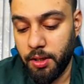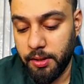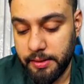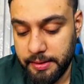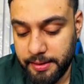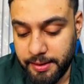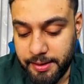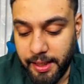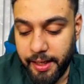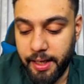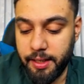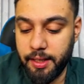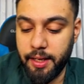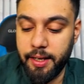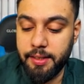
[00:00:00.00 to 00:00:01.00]

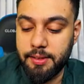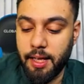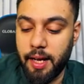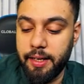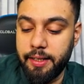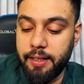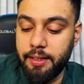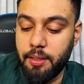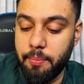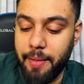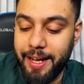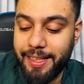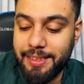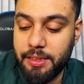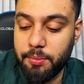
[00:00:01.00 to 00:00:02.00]
Second is I need the
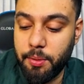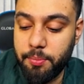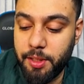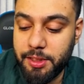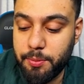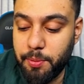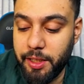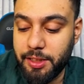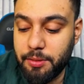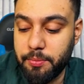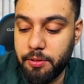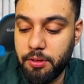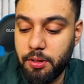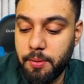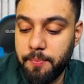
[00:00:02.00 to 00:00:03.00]
maximum
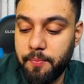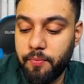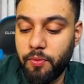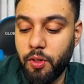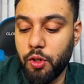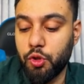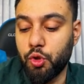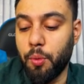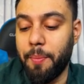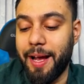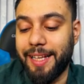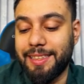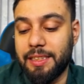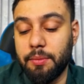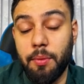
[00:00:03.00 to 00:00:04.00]
displacement. So
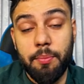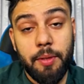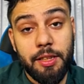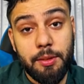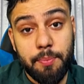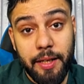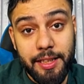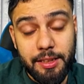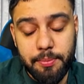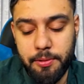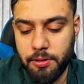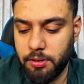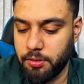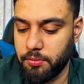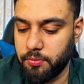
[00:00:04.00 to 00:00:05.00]
maximum
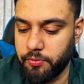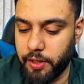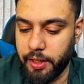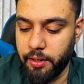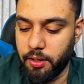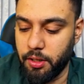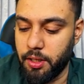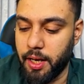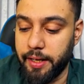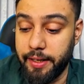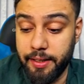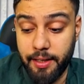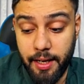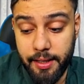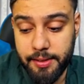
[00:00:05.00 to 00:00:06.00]
displacement, very good. I
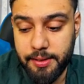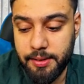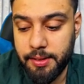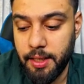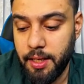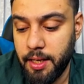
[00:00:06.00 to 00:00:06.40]
need S.